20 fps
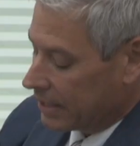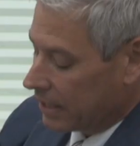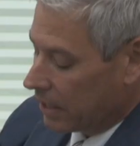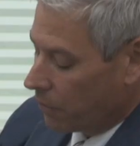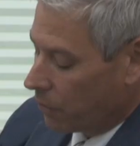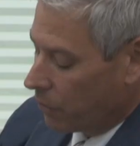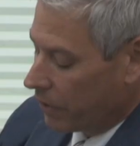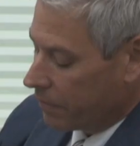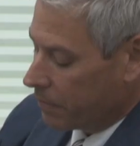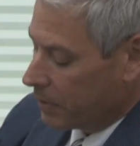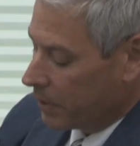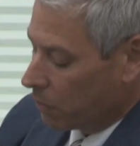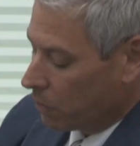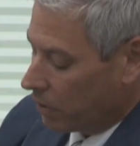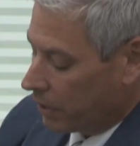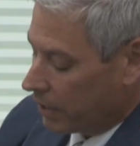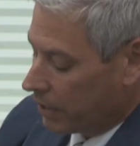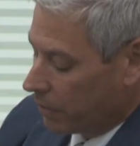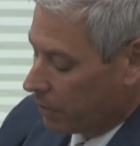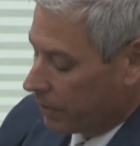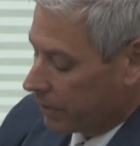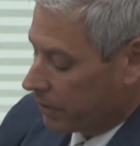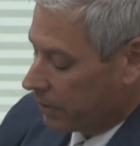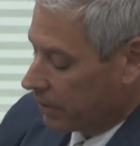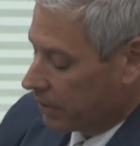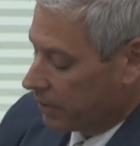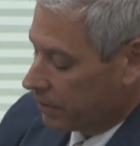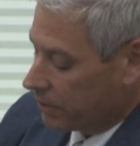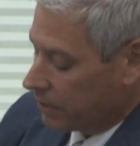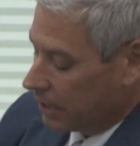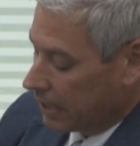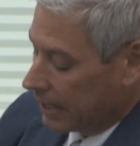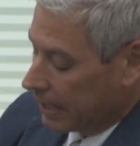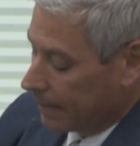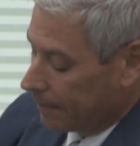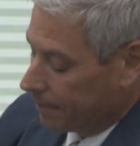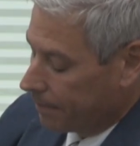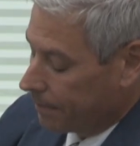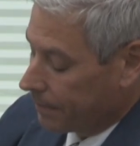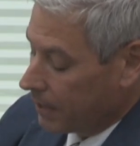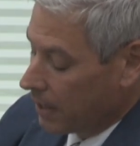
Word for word: uh, we've been working with on this um,